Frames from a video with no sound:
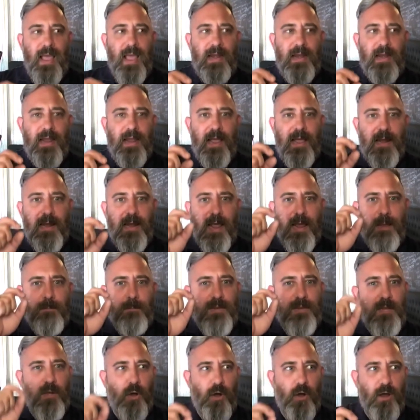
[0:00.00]
and a
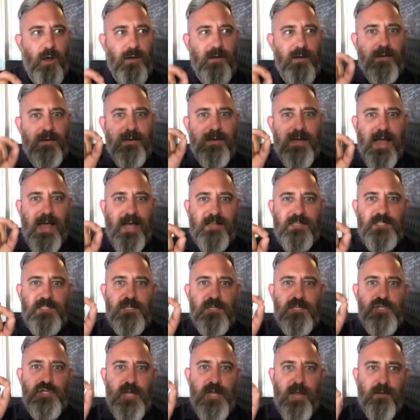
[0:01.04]
beyond
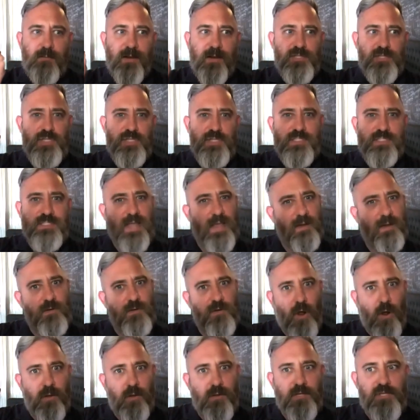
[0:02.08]
next generation
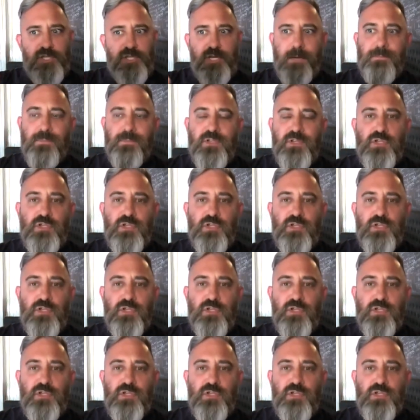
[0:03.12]
technology.